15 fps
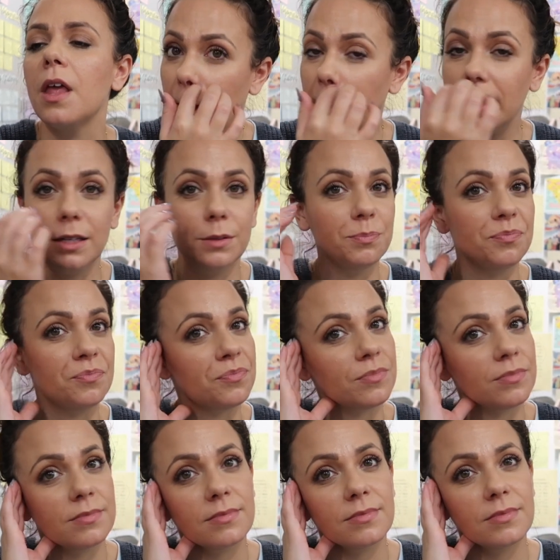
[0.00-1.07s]
Um,
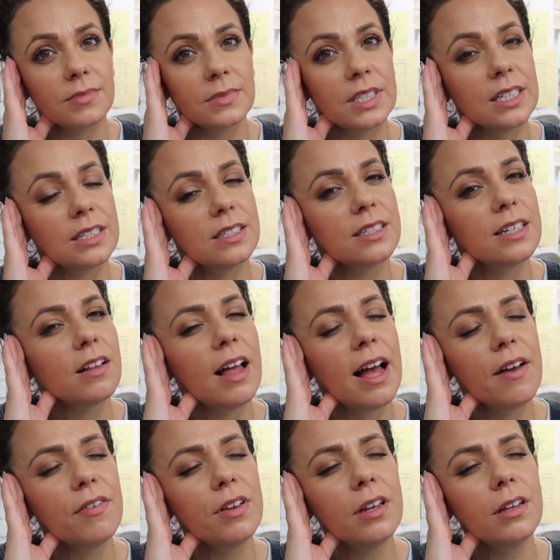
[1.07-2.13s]
still
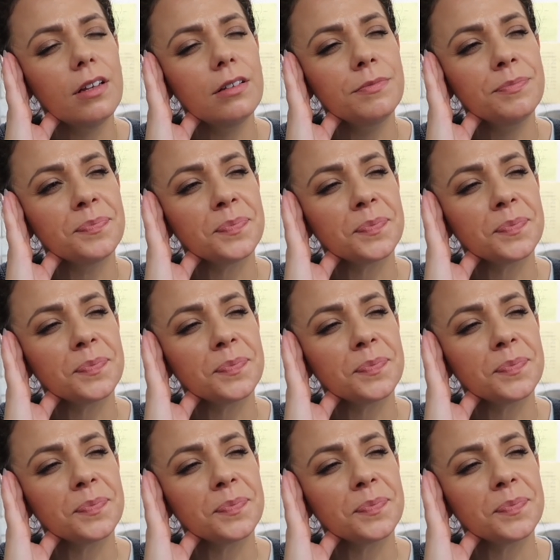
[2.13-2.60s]
having